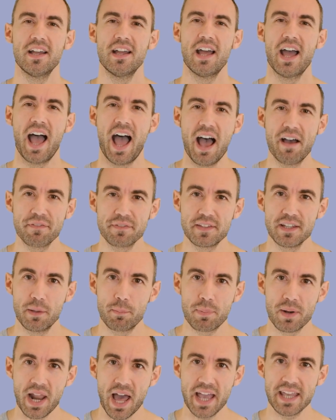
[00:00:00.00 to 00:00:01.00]
After
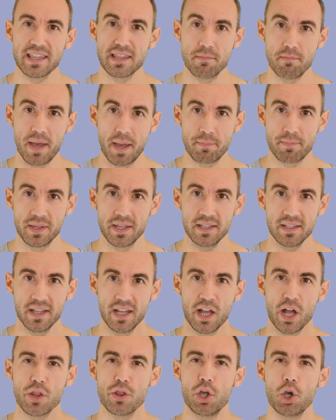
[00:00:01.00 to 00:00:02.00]
applying the mapping,
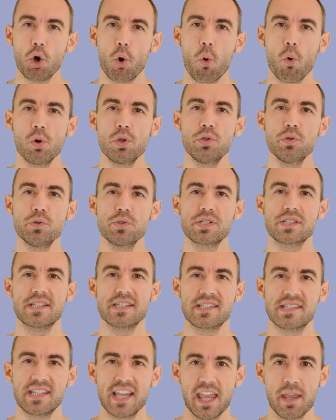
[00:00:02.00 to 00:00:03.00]
they all use the
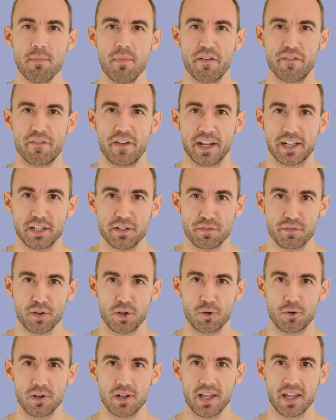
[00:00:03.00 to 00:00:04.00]
same effective
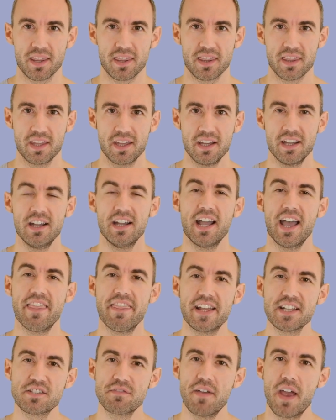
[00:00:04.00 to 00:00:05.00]
focal length. And
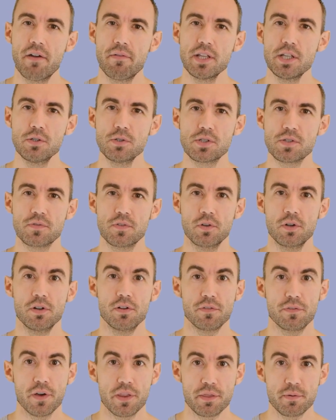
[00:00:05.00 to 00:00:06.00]
that's very useful
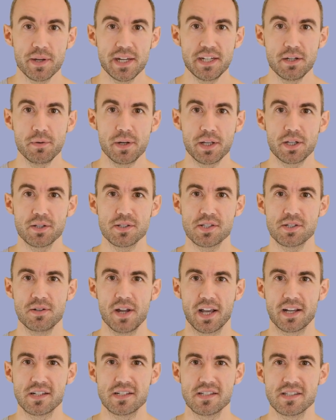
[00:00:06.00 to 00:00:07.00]
for 3D
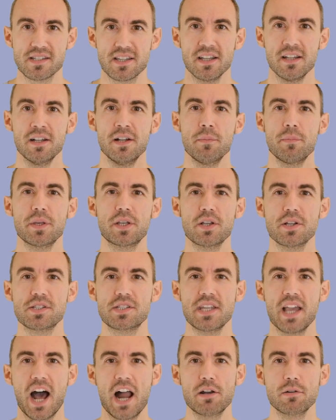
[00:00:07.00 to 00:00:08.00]
reconstructions because the
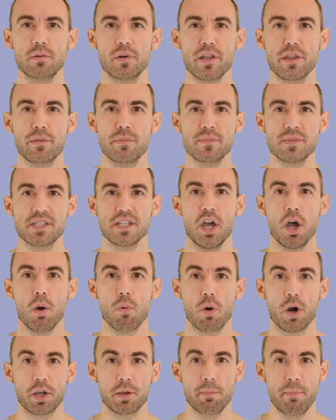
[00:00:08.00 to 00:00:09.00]
algorithms
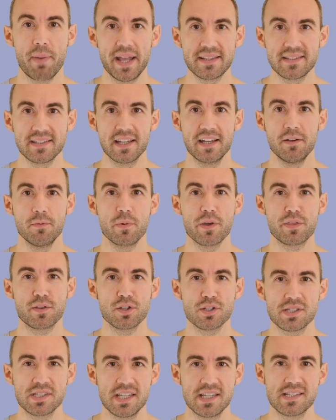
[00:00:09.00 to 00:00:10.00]
work better with
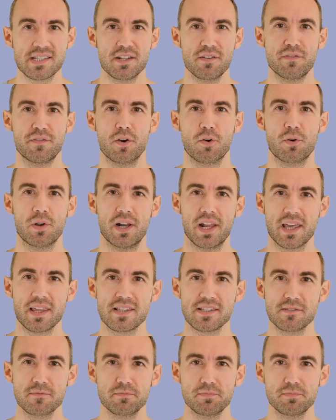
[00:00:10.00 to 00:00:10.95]
consistent focal lengths.